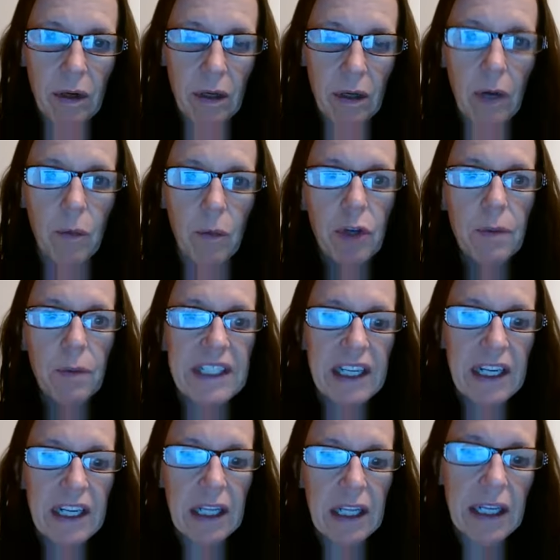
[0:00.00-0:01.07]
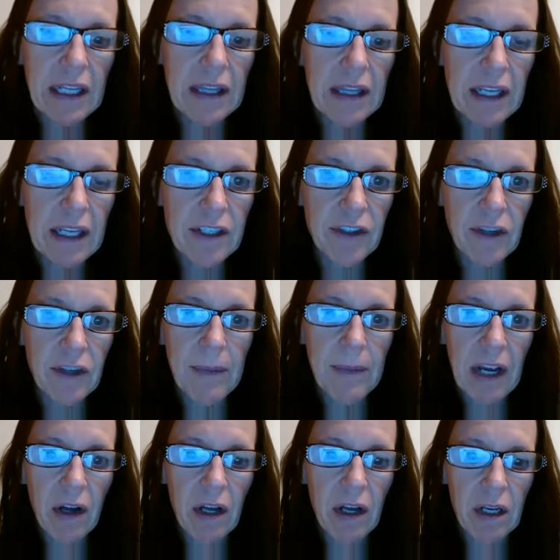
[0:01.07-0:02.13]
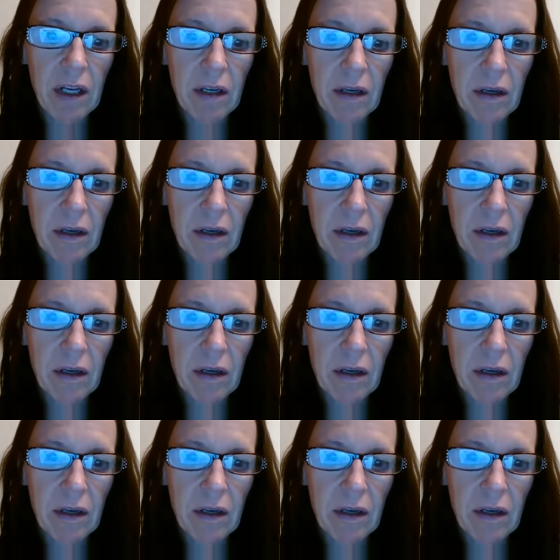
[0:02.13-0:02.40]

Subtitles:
Will you be sending a link then to jump back on?